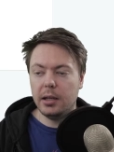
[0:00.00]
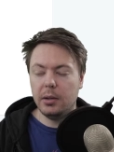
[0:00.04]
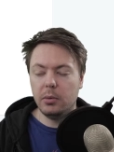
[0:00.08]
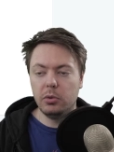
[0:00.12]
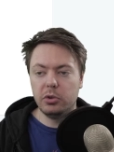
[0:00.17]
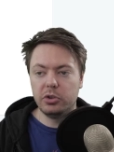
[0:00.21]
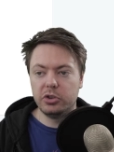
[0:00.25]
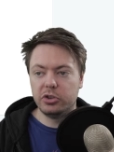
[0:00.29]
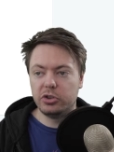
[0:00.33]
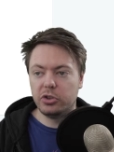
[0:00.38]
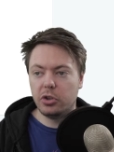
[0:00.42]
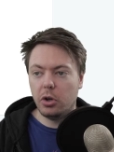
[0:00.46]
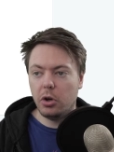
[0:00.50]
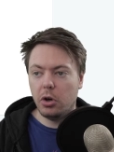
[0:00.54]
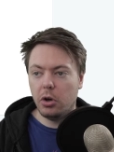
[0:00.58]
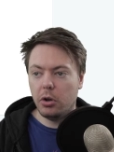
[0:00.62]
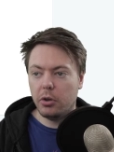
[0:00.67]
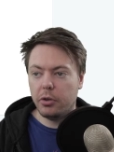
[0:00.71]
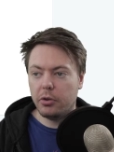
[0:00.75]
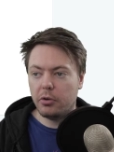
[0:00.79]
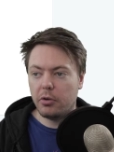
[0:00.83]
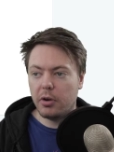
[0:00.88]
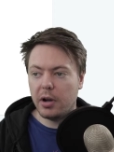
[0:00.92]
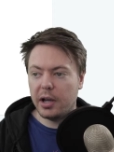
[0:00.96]
it will just
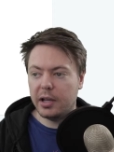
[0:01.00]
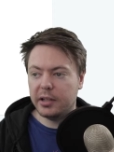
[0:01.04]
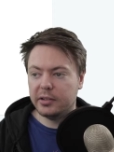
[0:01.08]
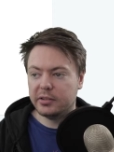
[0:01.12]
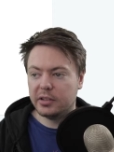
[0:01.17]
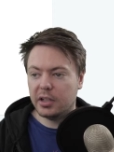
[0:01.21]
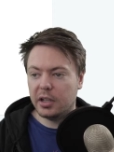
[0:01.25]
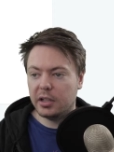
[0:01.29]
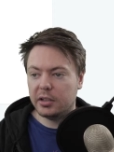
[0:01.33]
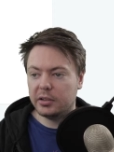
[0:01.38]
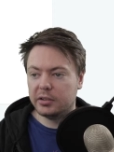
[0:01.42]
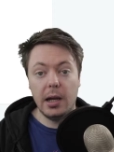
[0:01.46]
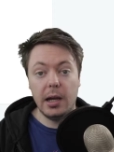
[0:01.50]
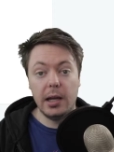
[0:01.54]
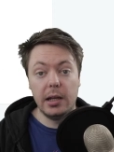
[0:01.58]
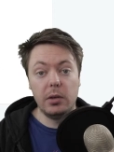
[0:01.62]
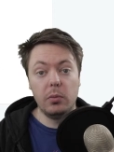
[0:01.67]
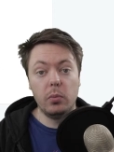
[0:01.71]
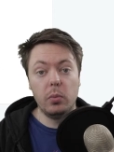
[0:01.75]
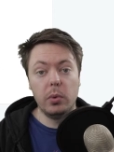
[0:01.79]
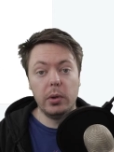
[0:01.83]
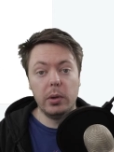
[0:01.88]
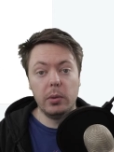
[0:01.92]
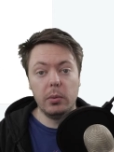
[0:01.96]
authorize us,
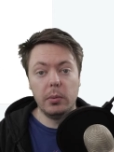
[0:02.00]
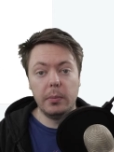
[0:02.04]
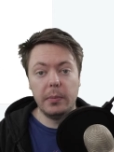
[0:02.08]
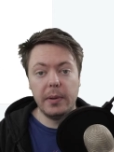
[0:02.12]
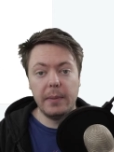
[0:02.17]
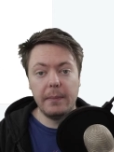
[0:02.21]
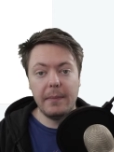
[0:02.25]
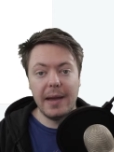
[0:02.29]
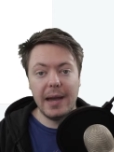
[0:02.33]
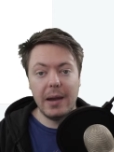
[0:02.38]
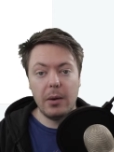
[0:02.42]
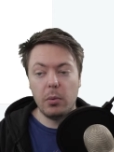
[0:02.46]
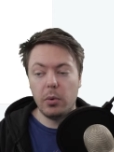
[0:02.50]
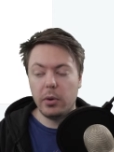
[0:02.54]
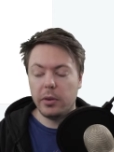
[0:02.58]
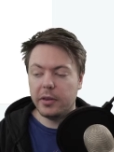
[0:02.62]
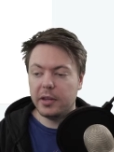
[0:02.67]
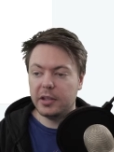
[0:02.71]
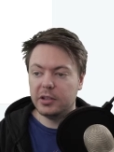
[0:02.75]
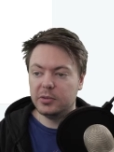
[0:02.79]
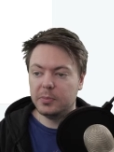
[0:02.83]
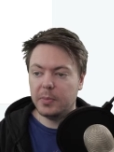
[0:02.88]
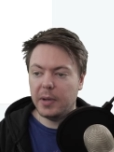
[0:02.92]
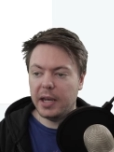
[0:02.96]
and we will be met with
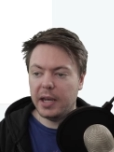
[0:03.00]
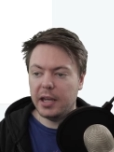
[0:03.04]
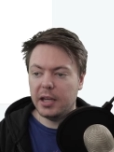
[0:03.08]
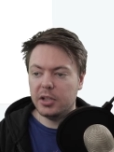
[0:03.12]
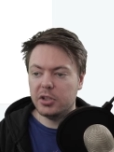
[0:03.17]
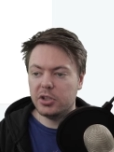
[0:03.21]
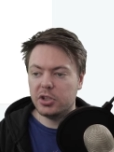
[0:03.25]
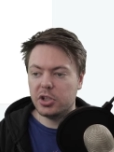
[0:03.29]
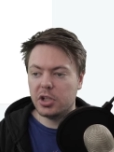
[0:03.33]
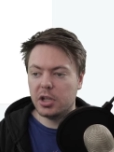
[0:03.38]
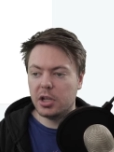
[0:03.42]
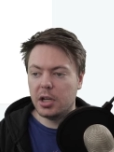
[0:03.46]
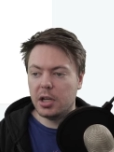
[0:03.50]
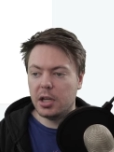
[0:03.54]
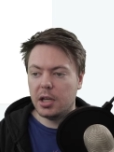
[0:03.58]
this page.